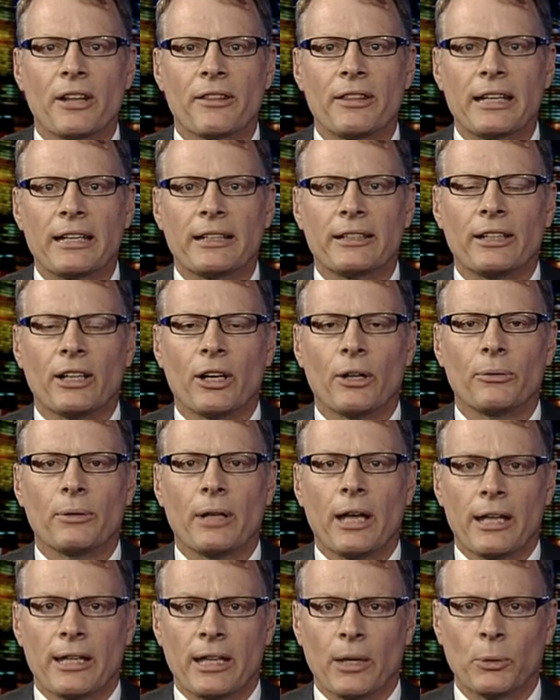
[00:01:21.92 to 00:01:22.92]
I think you know
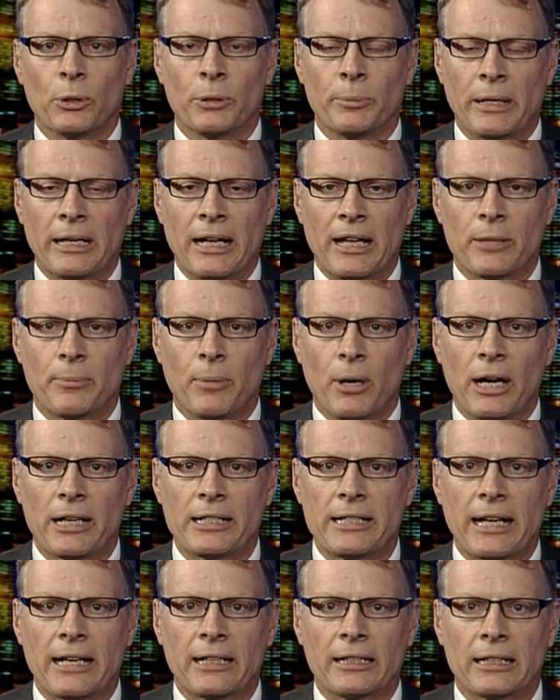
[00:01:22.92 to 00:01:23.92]
there wouldn't be another
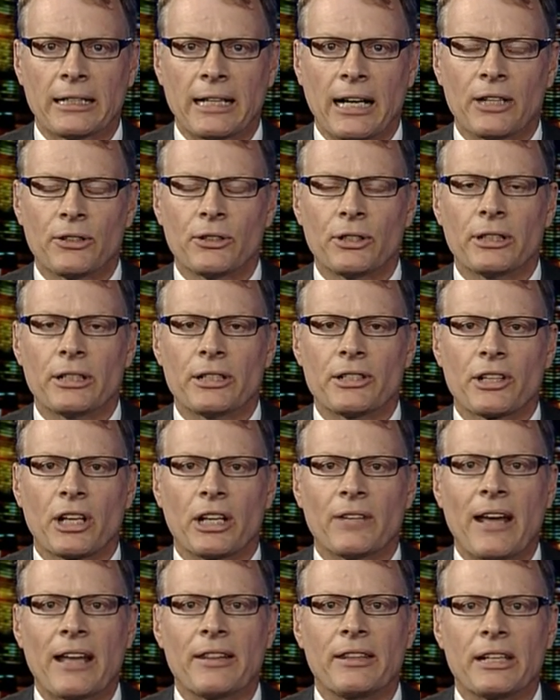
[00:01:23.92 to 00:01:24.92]
biotech in the country that's kind
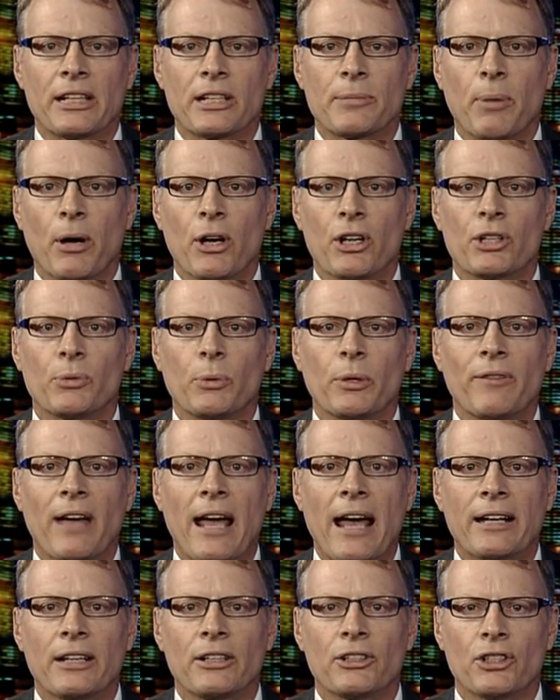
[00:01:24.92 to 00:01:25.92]
of had the exposure we've
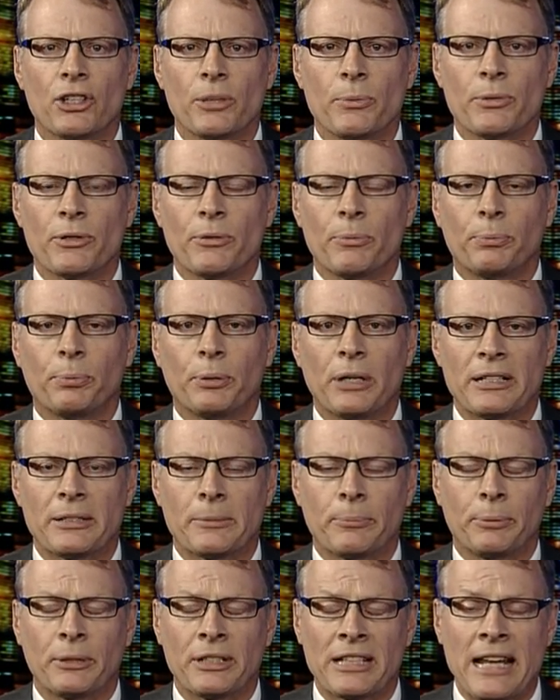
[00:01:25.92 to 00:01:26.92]
had in terms of pre
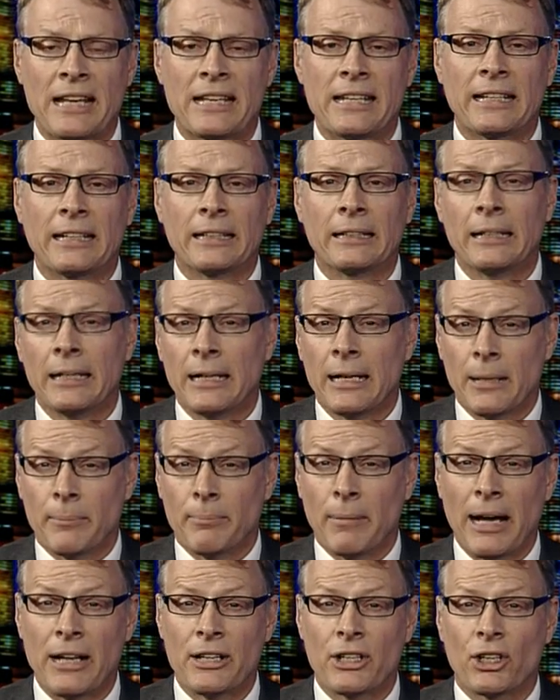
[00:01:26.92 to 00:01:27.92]
presenting at
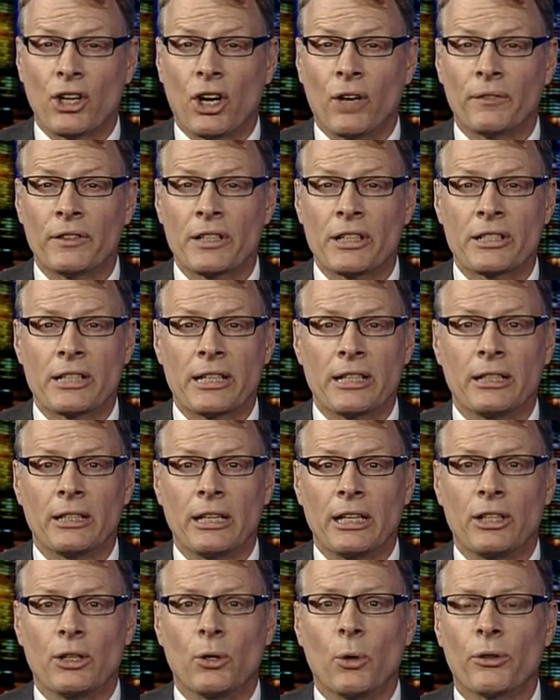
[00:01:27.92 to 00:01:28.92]
major conferences in,
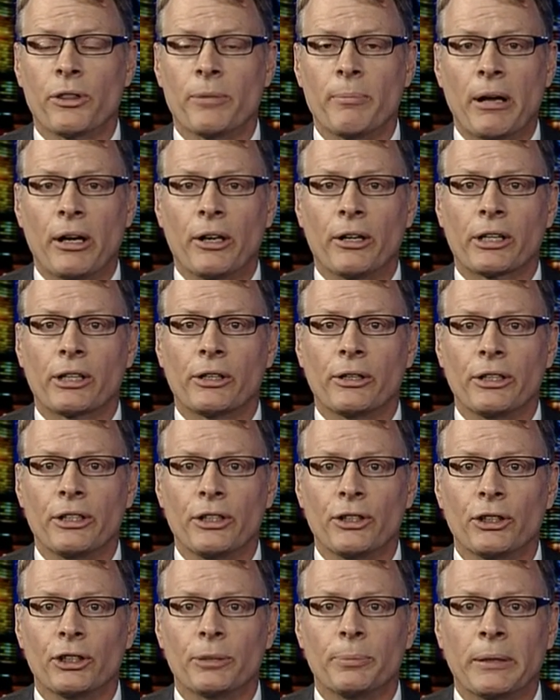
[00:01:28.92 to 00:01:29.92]
in North America and
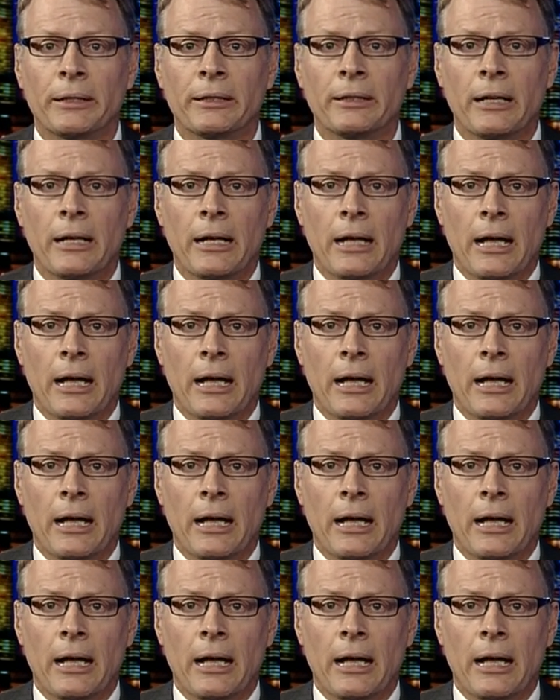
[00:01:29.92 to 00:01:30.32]
Europe, and